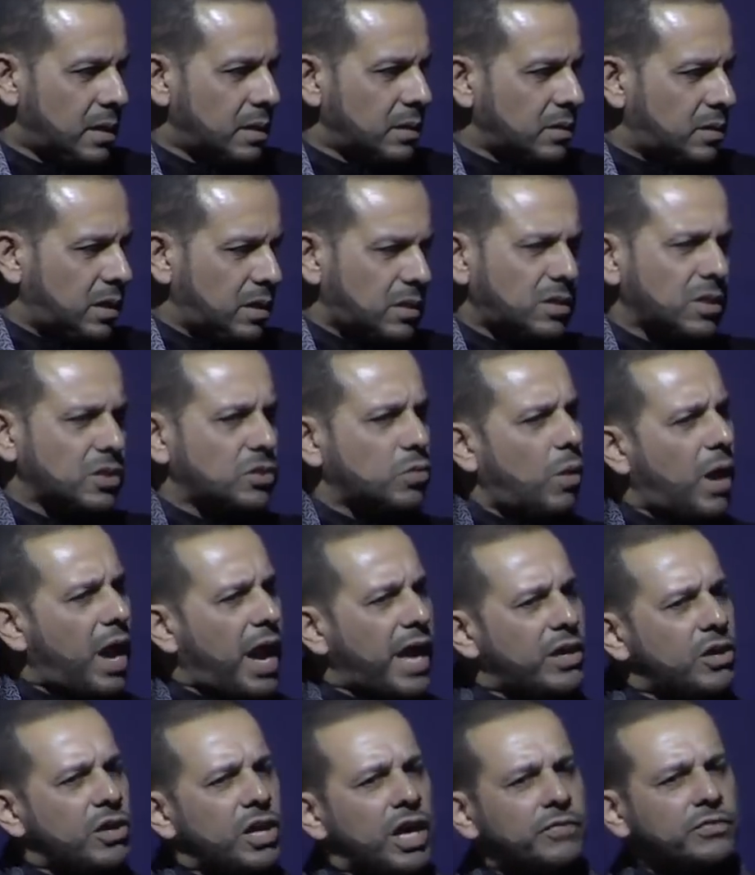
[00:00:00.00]
Sisters,
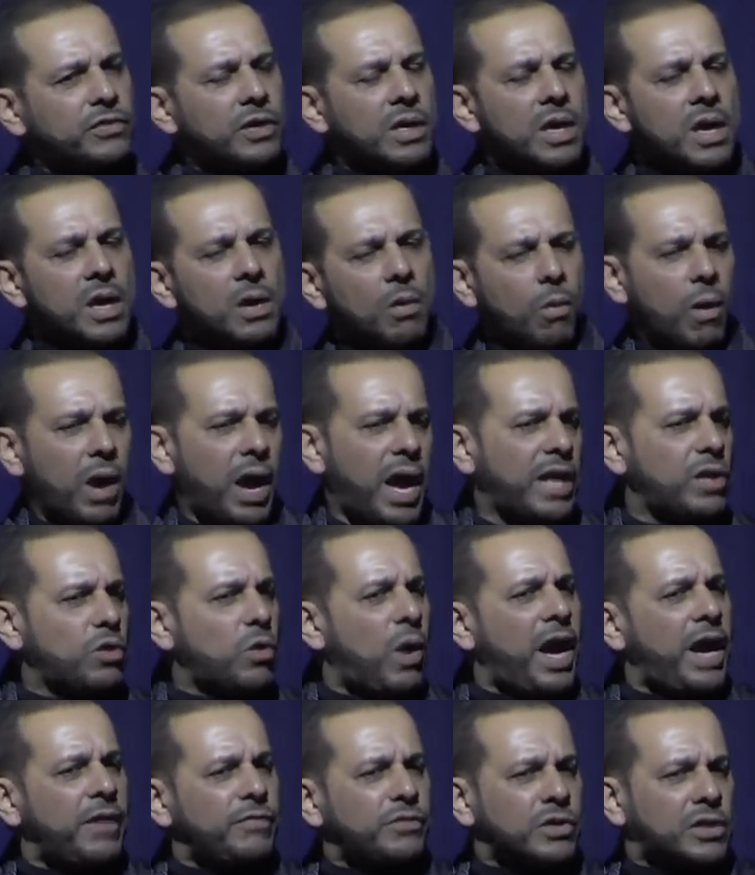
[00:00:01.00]
why do you have to, why do
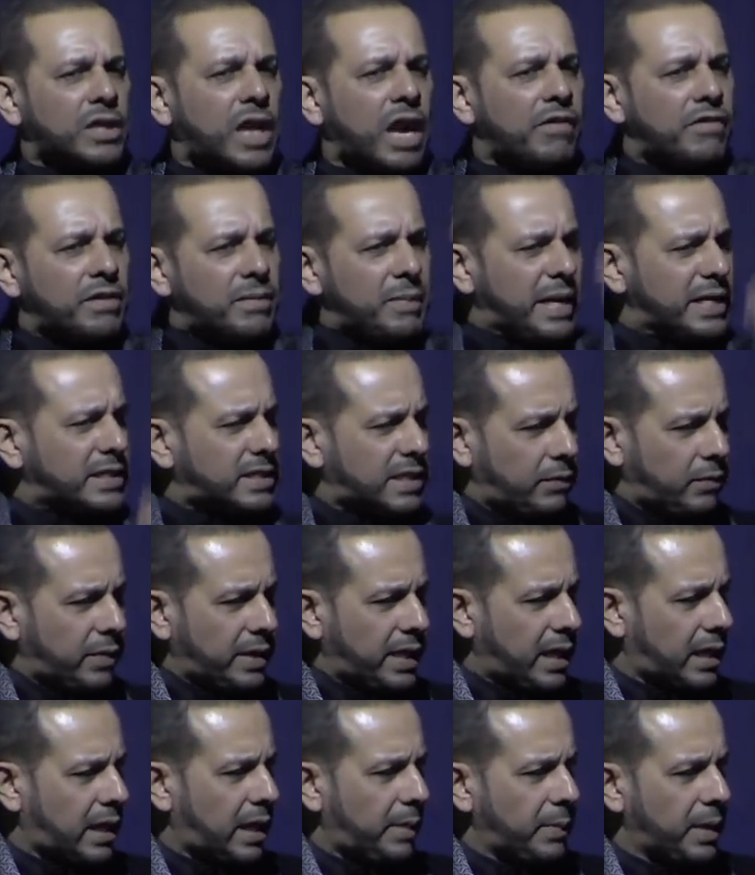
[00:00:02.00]
I have to cover myself when
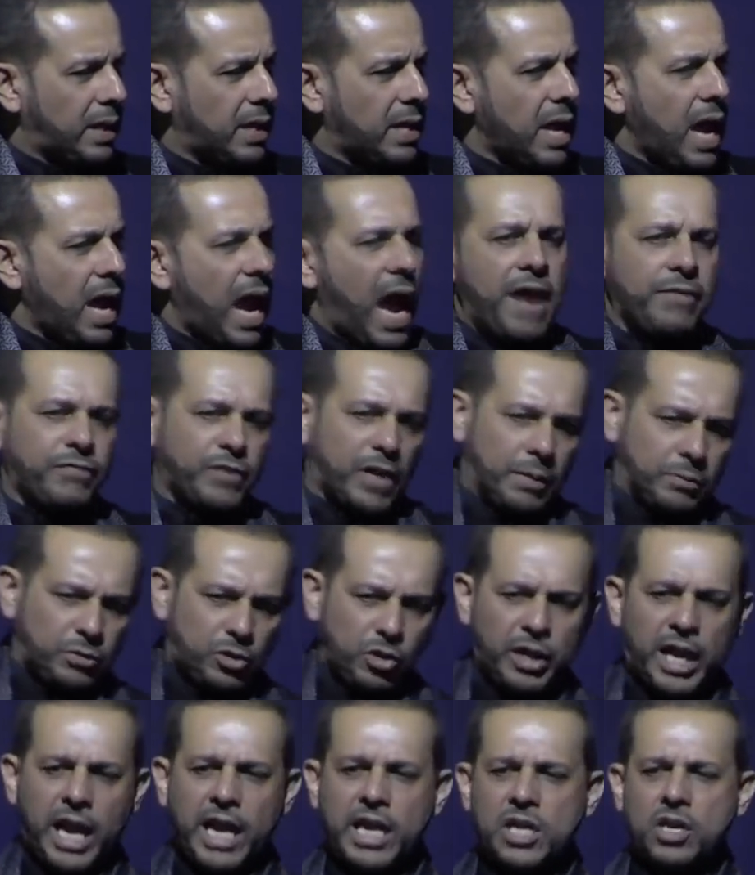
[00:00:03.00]
I come? I've come
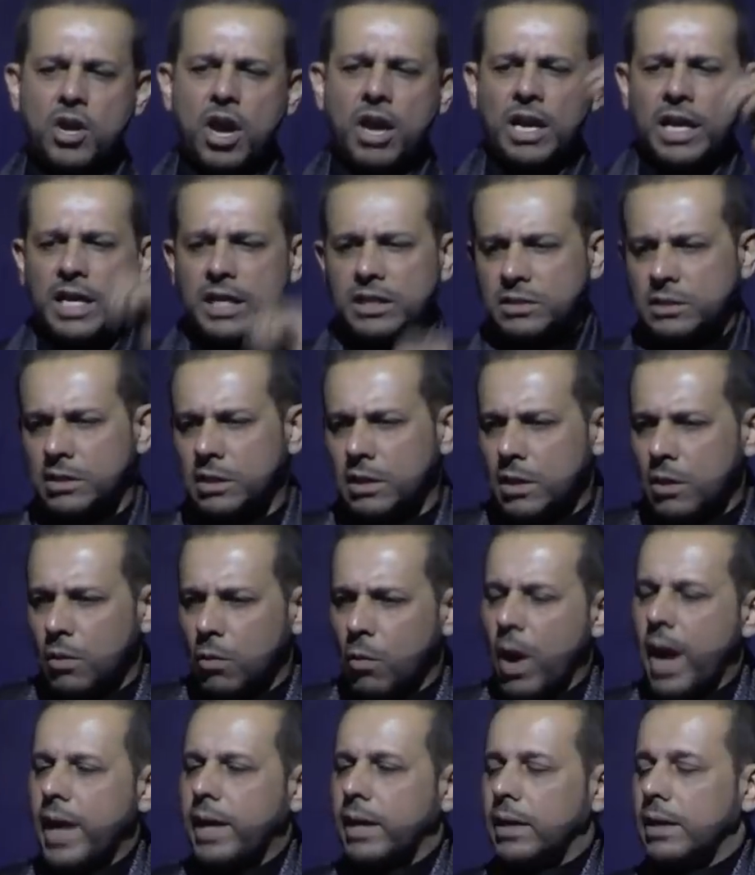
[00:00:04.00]
to gain knowledge.
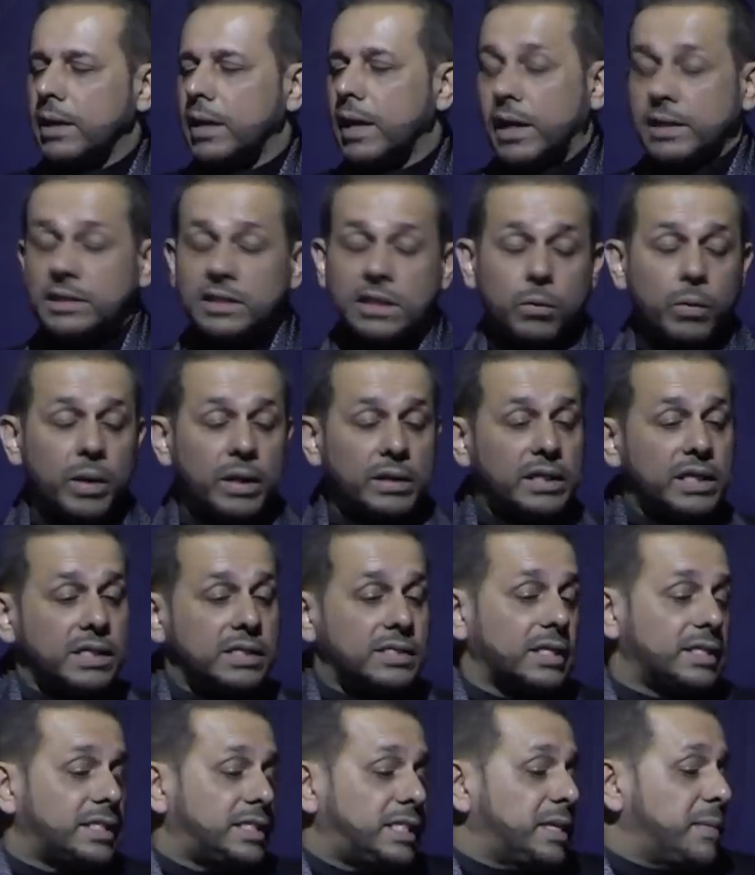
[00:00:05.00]
Why? I say, well,
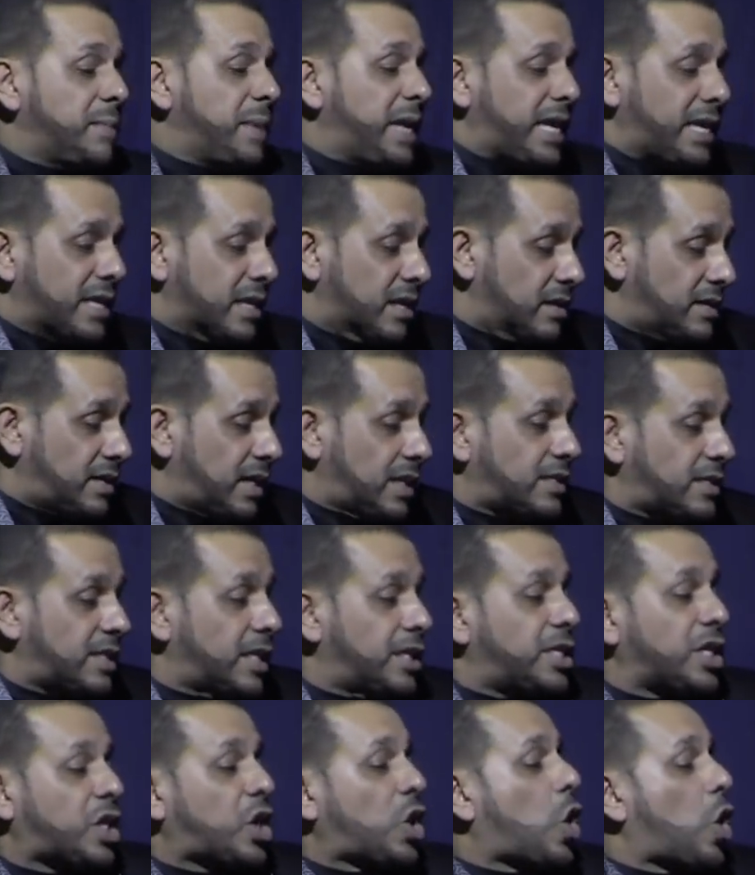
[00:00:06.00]
there's a demeanor, there's a
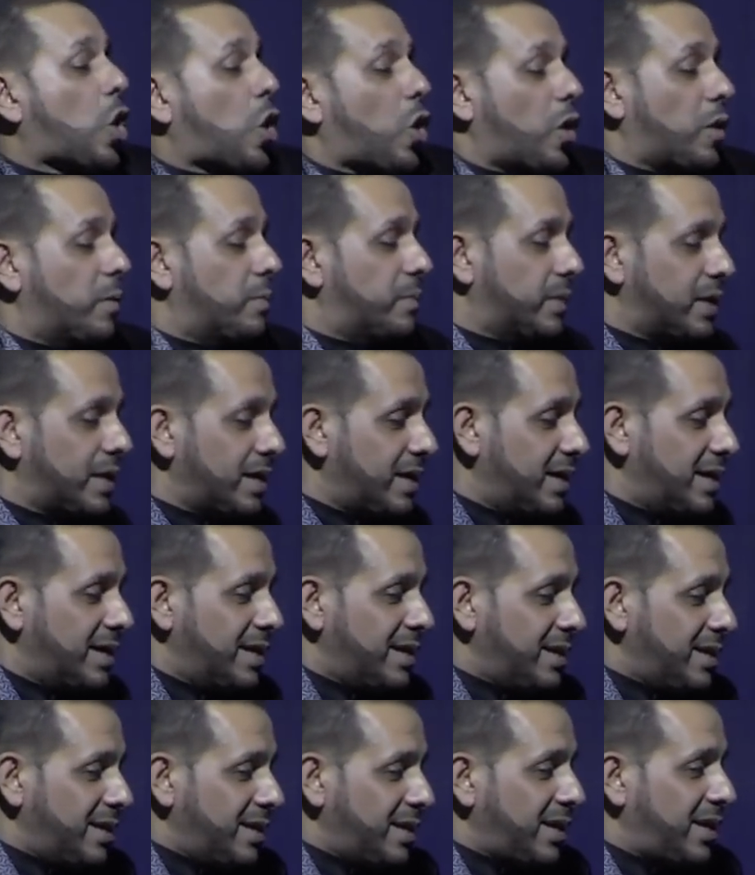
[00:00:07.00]
decorum,
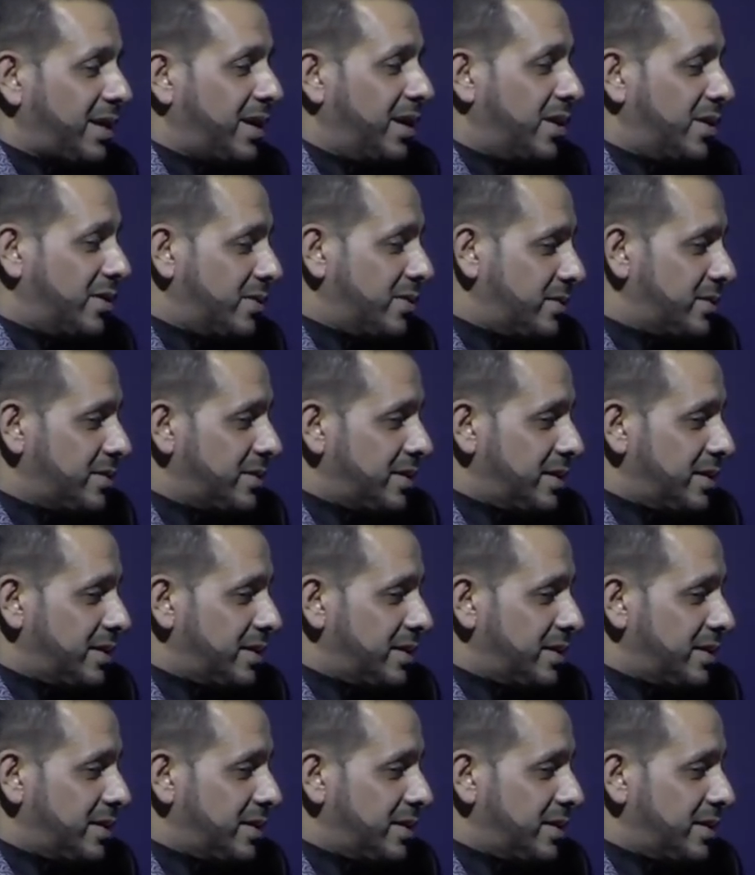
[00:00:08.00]
you know?